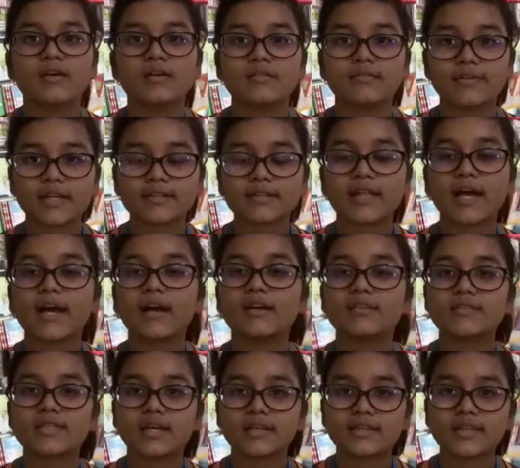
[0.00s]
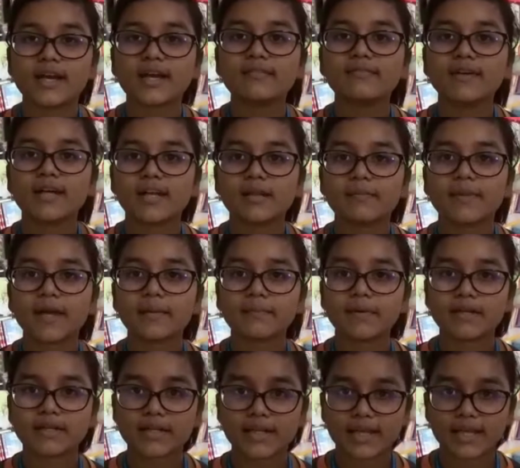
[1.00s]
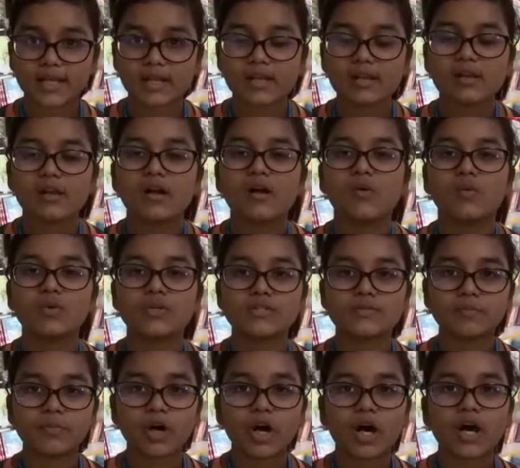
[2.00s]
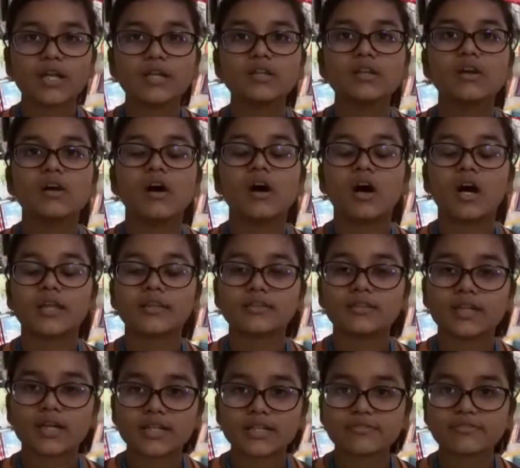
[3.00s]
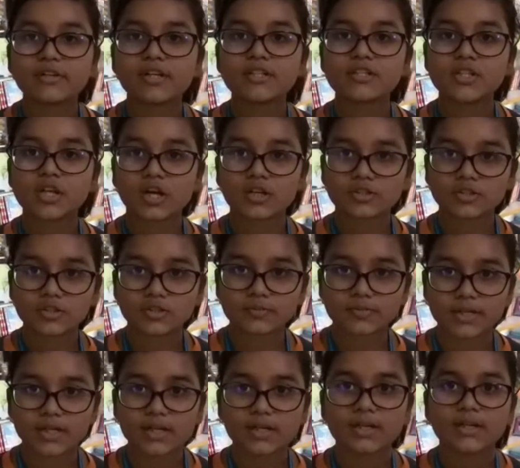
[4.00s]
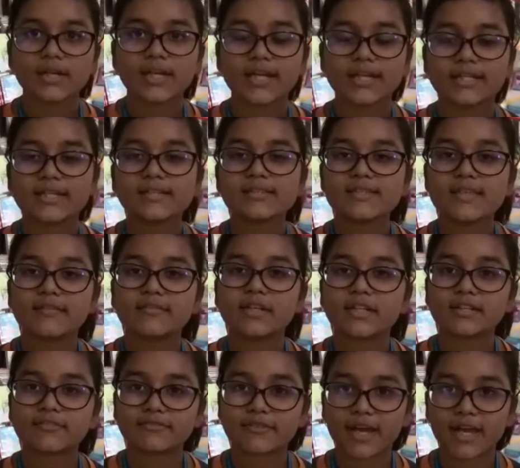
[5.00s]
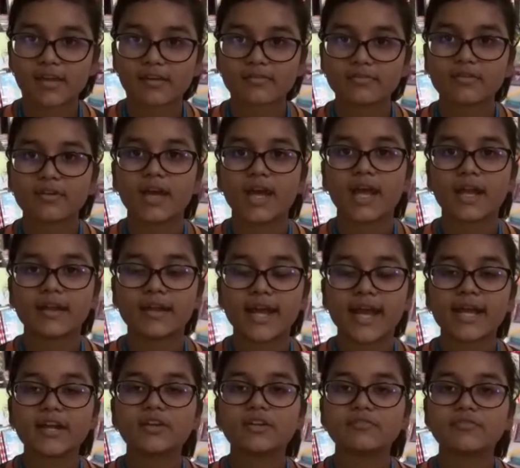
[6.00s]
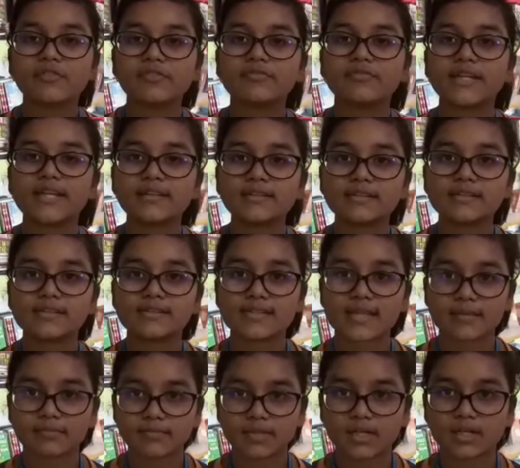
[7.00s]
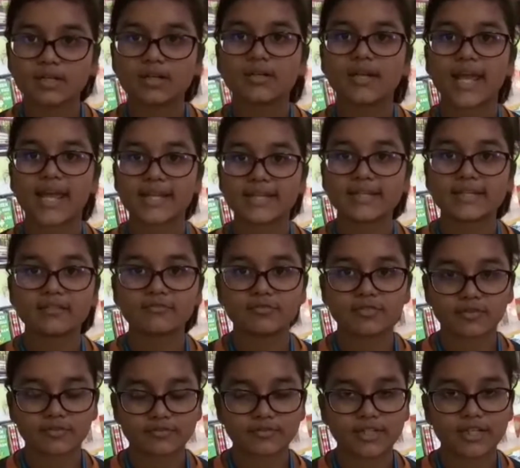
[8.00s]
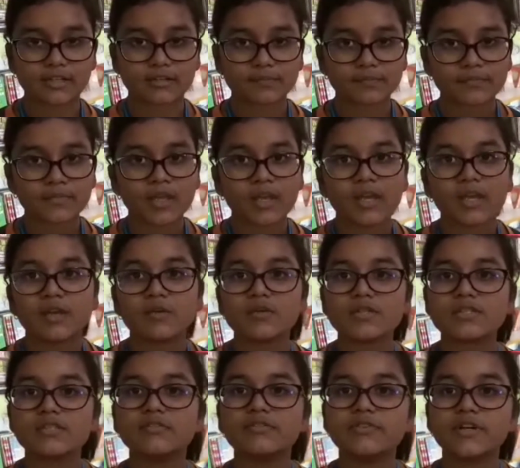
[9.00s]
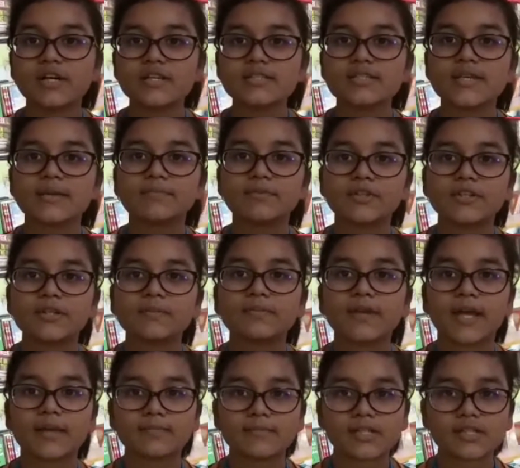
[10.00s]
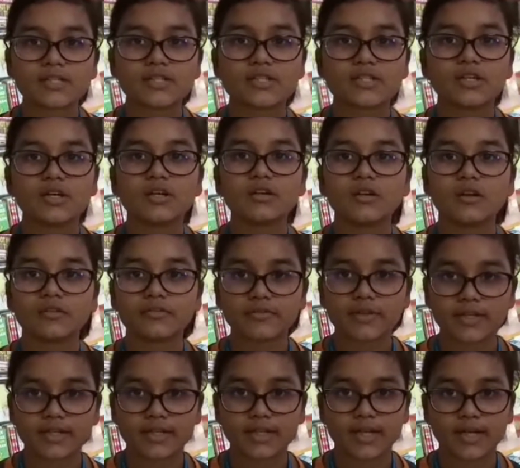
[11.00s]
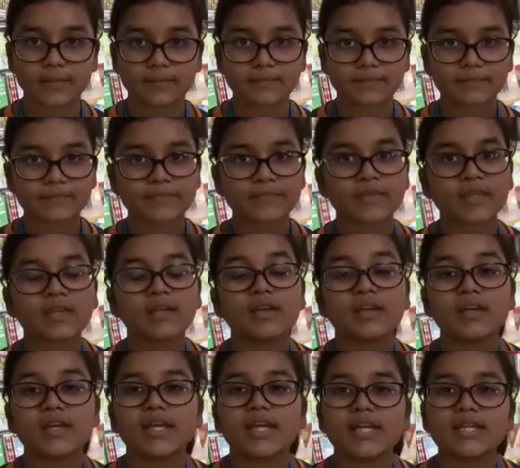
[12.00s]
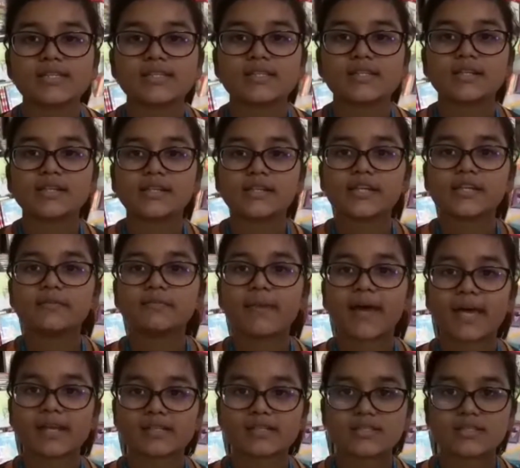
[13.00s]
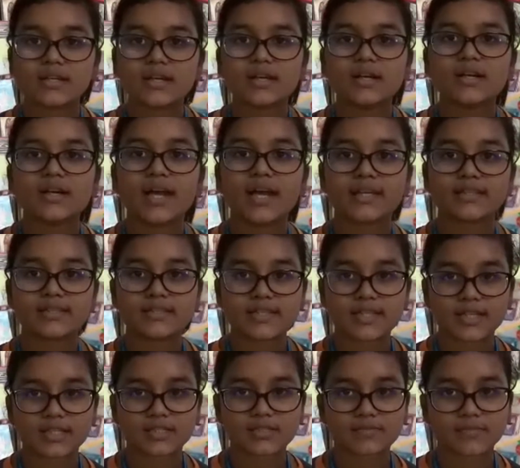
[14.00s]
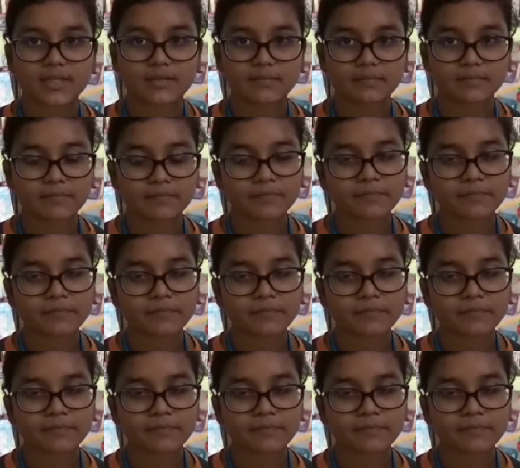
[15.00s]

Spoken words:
Sardar Vallabhbhai Patel was born on 31st October 1875 and died on 15th December 1950. He was the first Deputy Prime Minister of India. He is an Indian barrister and statesman.